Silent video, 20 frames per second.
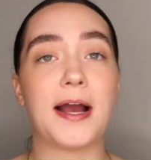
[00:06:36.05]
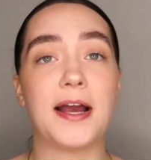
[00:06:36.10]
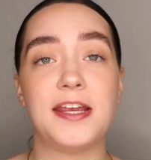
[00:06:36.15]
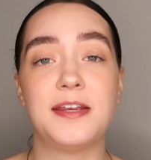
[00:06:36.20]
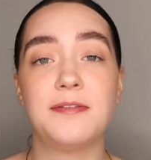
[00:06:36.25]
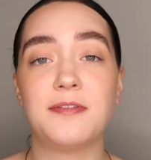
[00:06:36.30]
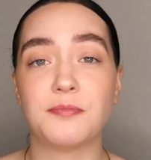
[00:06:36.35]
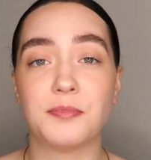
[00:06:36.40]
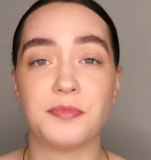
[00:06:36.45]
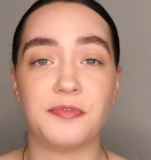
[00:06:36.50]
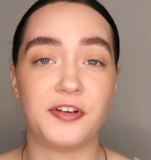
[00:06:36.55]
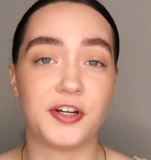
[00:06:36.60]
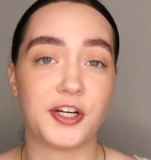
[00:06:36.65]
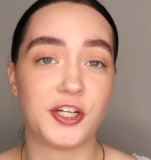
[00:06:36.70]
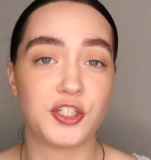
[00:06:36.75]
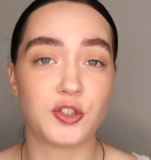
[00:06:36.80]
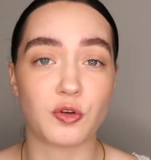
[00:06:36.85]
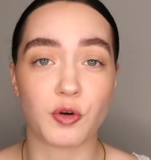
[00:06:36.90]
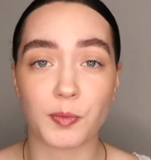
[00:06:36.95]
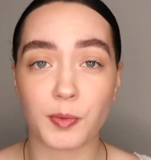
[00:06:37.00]
I am a
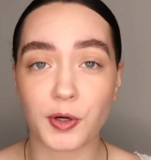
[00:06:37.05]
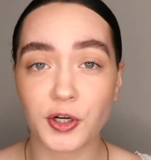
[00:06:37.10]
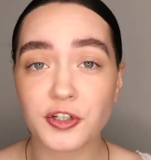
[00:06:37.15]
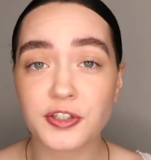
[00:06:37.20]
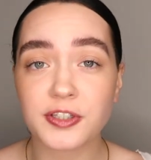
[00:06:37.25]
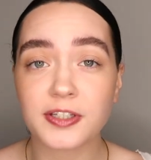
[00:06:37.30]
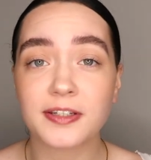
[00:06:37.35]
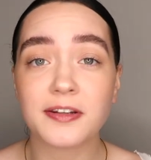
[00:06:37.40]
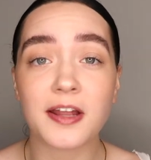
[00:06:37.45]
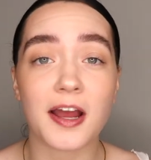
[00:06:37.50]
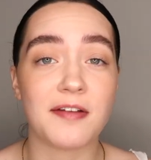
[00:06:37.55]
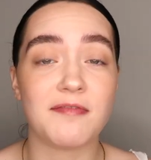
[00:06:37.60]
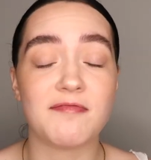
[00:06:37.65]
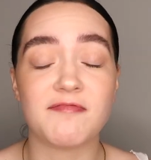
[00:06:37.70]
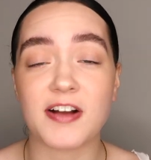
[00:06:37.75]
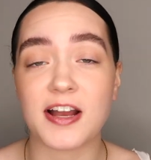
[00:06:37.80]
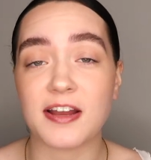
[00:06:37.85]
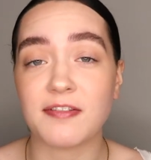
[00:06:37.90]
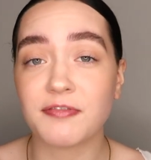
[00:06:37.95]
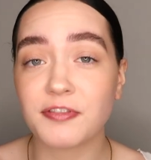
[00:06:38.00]
very short person, I'm
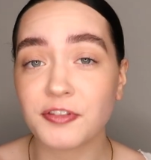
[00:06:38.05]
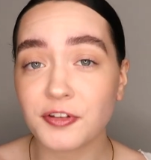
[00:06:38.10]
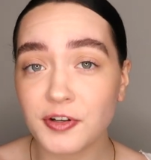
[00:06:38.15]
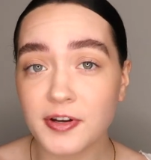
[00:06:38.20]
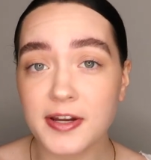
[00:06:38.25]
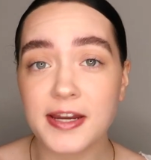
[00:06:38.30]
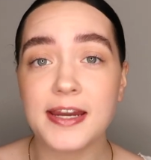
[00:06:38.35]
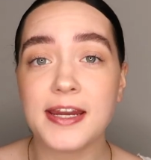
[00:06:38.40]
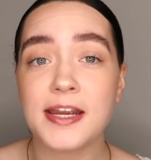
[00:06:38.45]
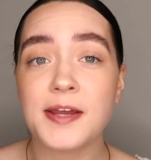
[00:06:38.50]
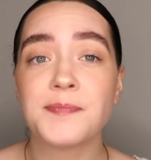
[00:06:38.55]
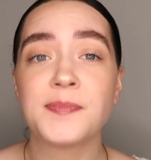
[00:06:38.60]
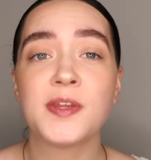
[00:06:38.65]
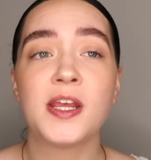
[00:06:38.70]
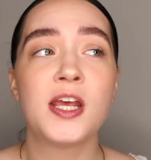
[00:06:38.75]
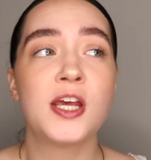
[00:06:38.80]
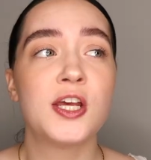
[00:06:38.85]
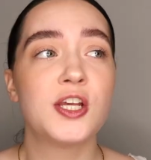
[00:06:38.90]
5'3",